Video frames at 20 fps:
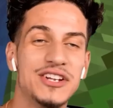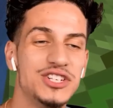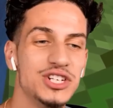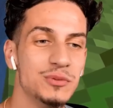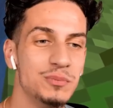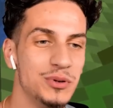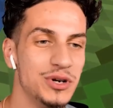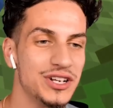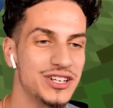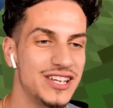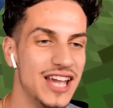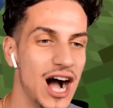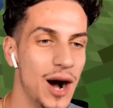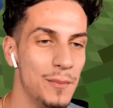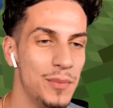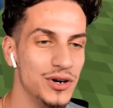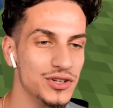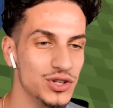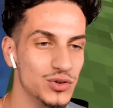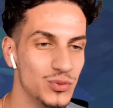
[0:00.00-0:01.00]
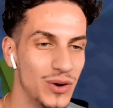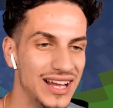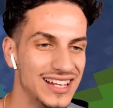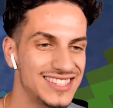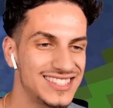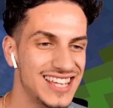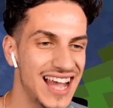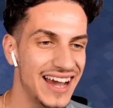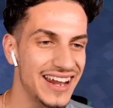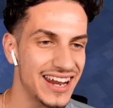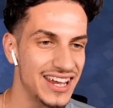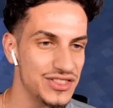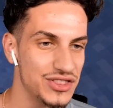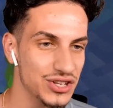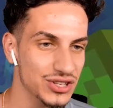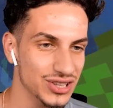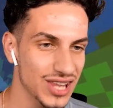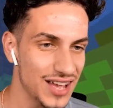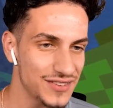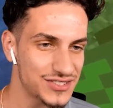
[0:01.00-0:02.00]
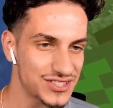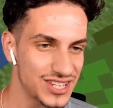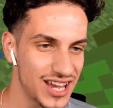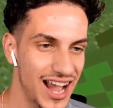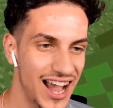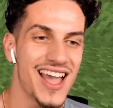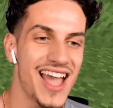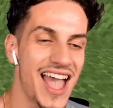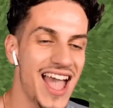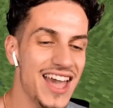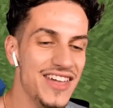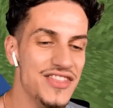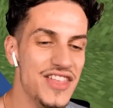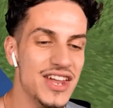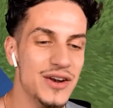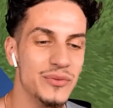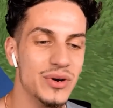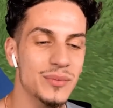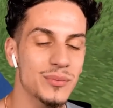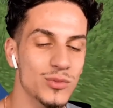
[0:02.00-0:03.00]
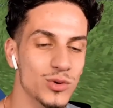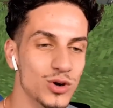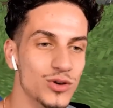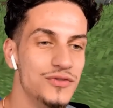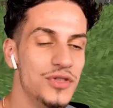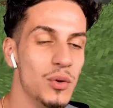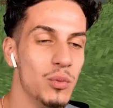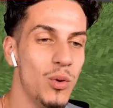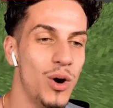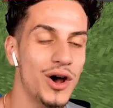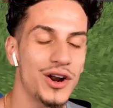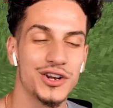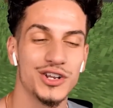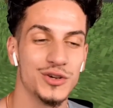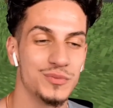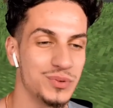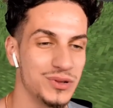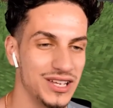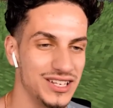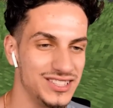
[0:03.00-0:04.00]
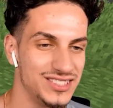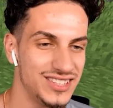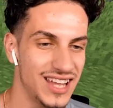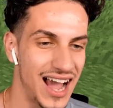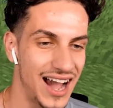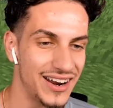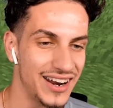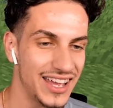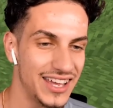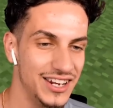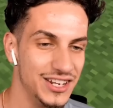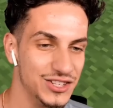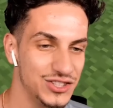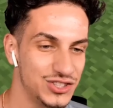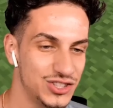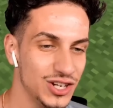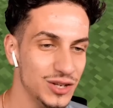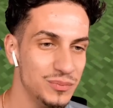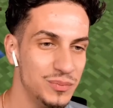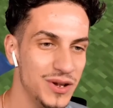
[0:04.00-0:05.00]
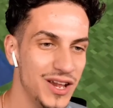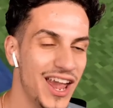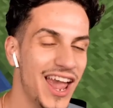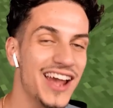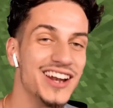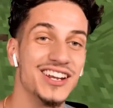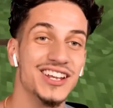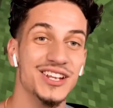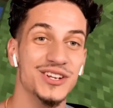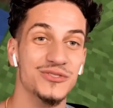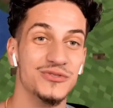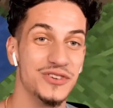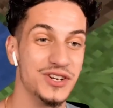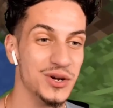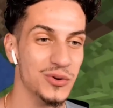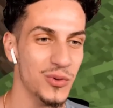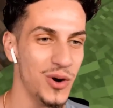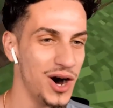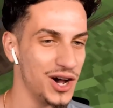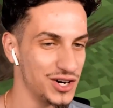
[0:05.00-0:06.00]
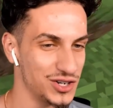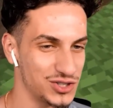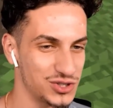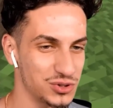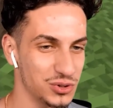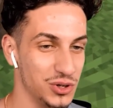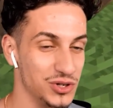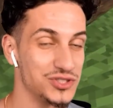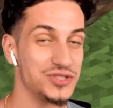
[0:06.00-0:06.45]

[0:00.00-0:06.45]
you put a kelp on the right side and the left side, and then remove the water you placed down, and it should be an infinite water source.